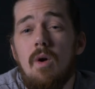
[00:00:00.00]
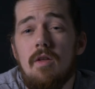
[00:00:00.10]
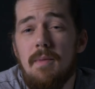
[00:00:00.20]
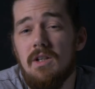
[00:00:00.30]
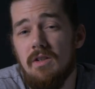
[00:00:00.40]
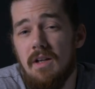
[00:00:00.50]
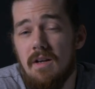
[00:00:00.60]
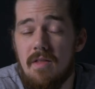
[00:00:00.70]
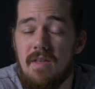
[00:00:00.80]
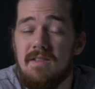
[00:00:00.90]
worth
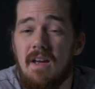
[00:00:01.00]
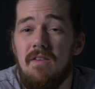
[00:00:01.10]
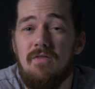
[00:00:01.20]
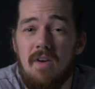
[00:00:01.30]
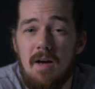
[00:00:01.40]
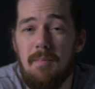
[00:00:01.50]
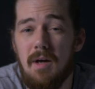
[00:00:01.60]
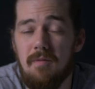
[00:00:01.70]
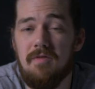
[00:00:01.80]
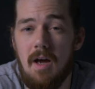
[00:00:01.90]
mentioning there's a fair bit
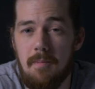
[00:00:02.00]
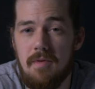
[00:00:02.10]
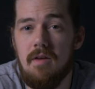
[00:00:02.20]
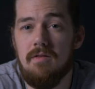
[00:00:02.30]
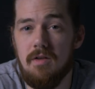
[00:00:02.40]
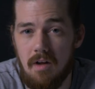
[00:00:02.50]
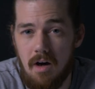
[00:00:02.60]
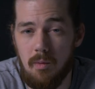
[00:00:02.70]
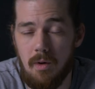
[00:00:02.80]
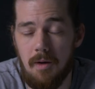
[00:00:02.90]
of depth to the
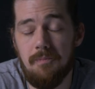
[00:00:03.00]
holder.